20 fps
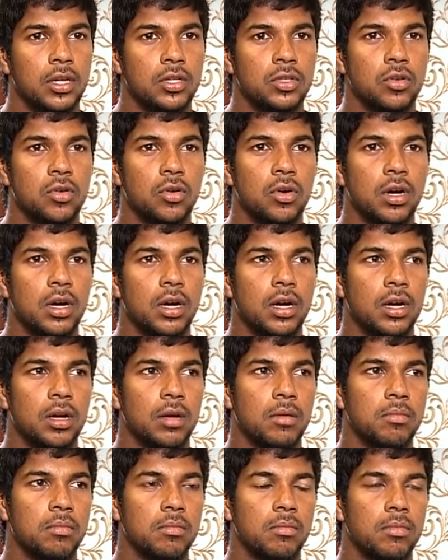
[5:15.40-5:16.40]

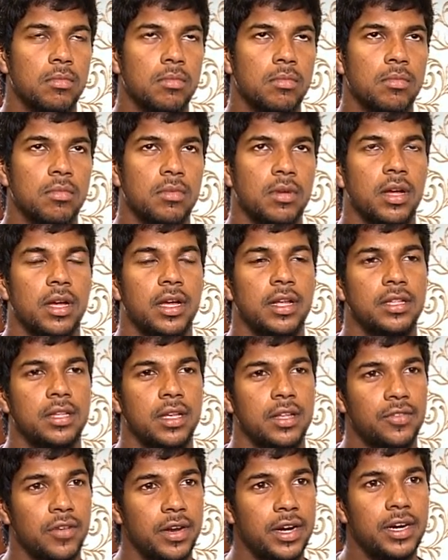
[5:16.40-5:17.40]
So it's
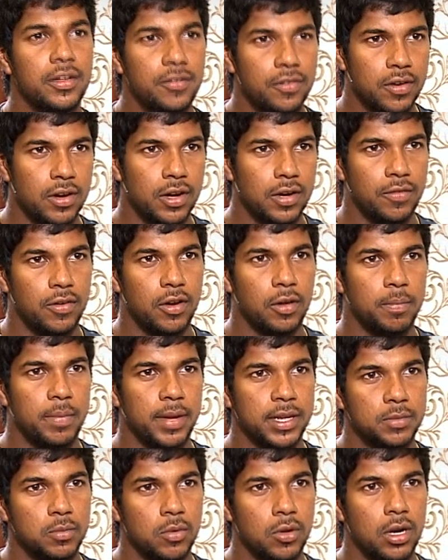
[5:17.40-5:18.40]
very difficult for a
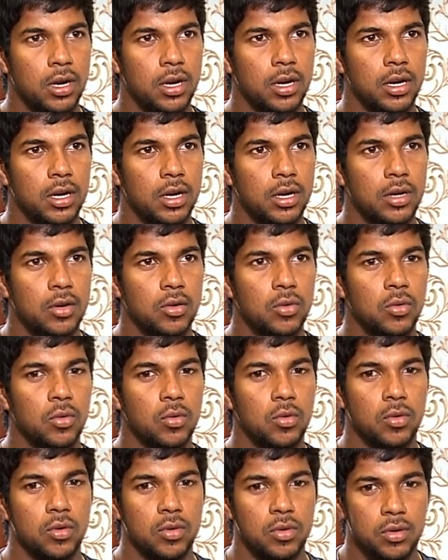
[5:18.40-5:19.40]
pace bowler
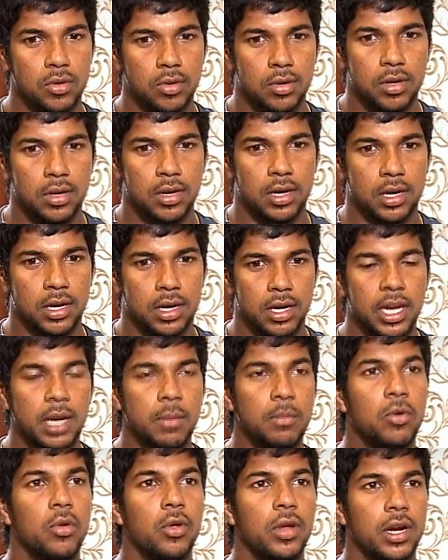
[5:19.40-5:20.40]
to
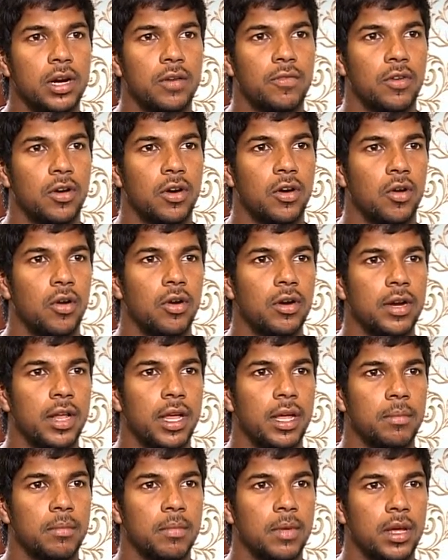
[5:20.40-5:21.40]
keep doing it for a long
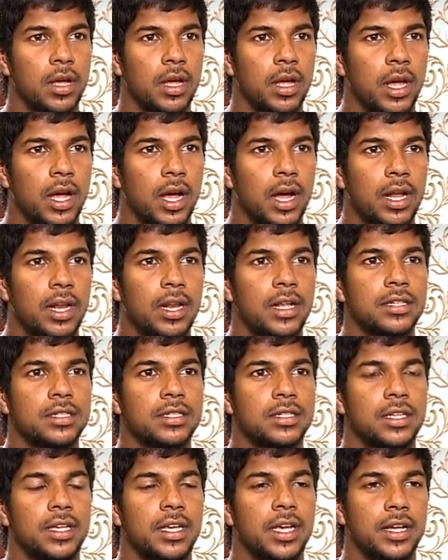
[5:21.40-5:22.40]
time
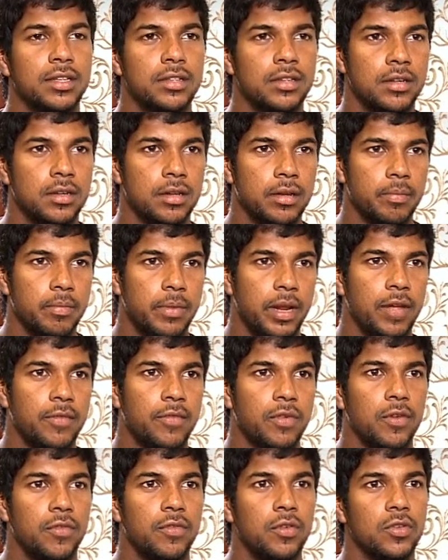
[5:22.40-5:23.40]
unless he gets a break
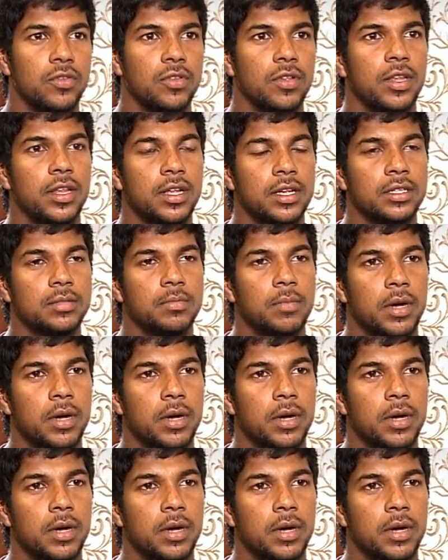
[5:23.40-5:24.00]
for a few series.